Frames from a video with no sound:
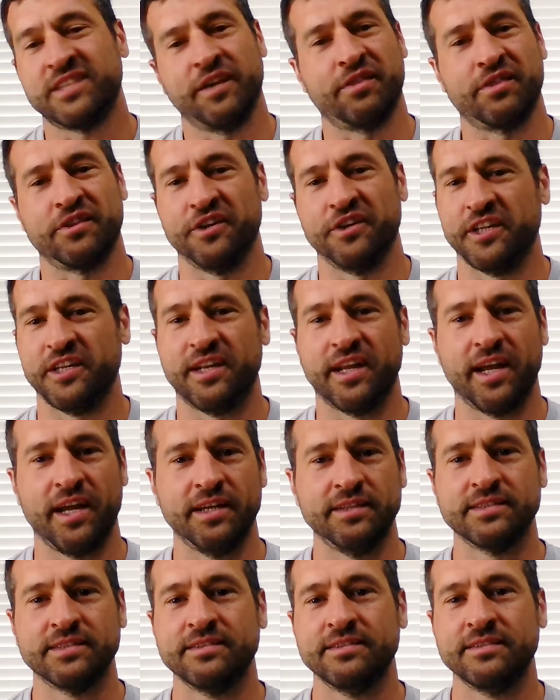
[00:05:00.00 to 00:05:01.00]
say 30
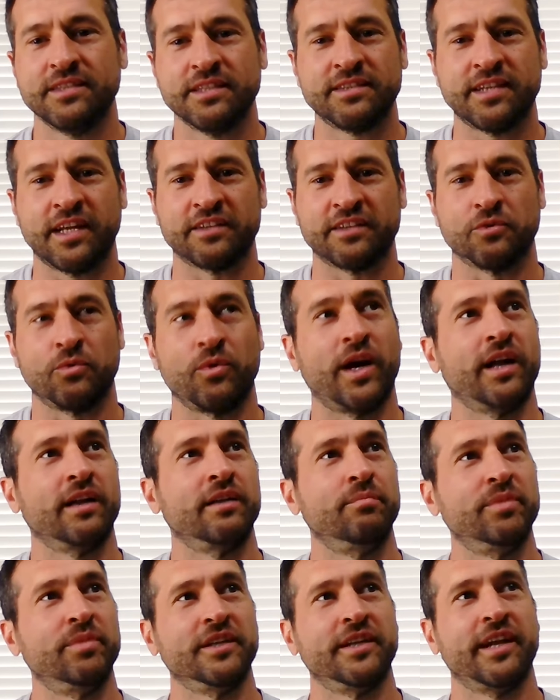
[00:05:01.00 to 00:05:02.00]
days. It takes a while
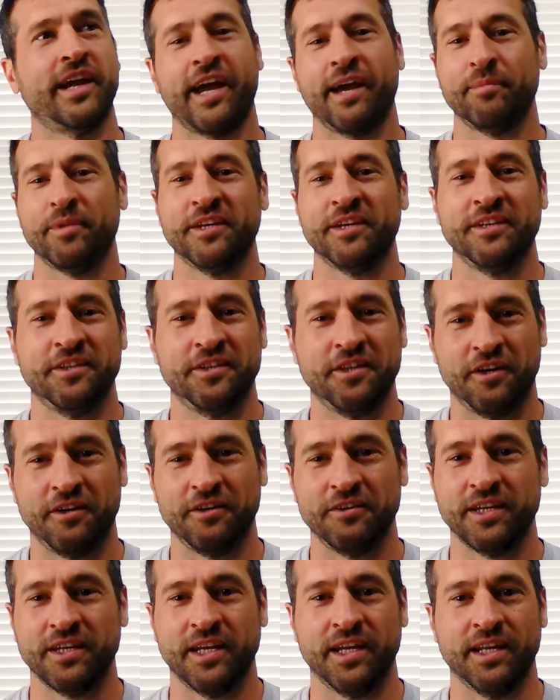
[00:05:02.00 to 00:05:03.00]
to build a habit, you
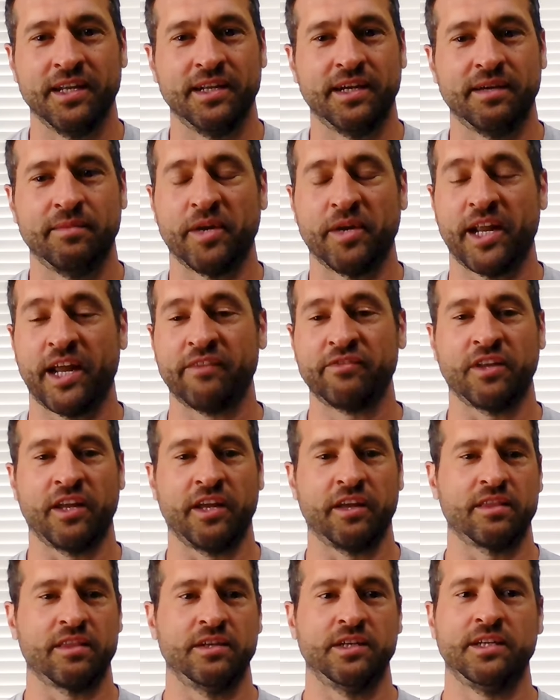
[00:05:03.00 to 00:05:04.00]
know, but after
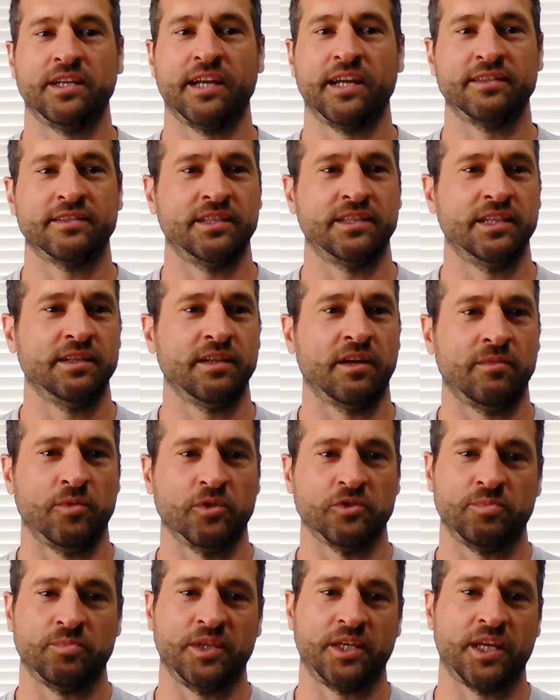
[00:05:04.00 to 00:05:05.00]
like 30 days, it
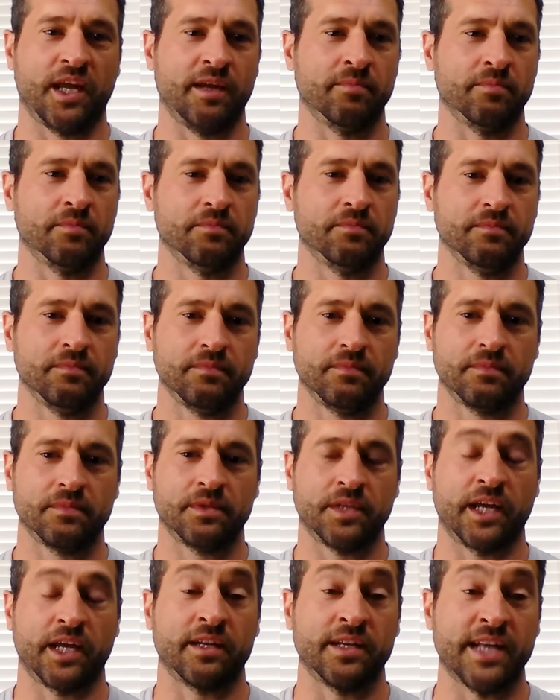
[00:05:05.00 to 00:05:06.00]
almost became
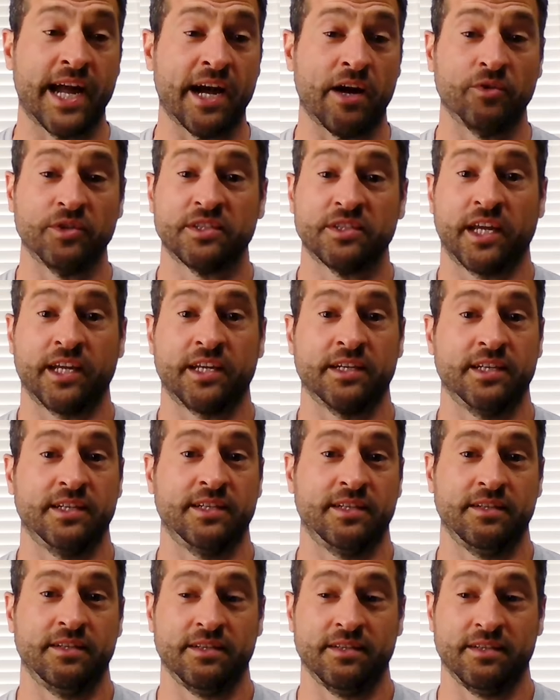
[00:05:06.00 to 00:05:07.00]
like, now it's like
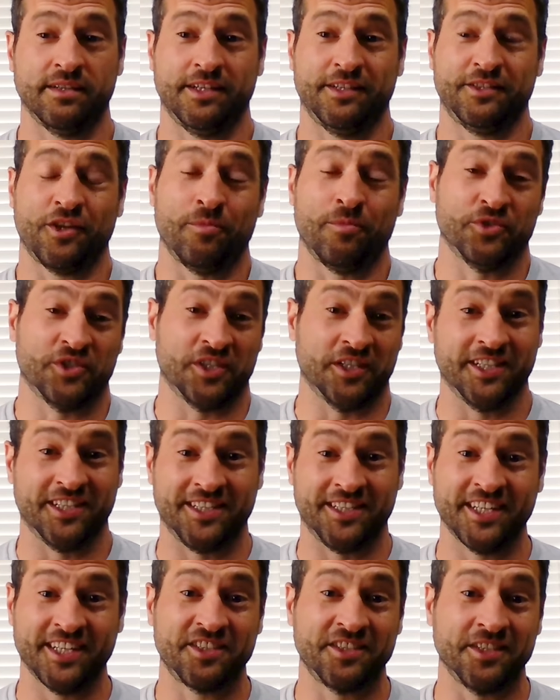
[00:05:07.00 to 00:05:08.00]
it's almost an
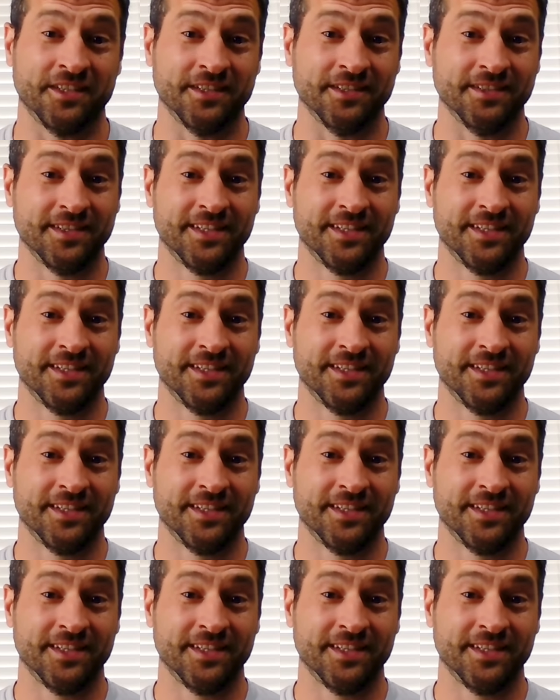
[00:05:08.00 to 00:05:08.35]
addiction.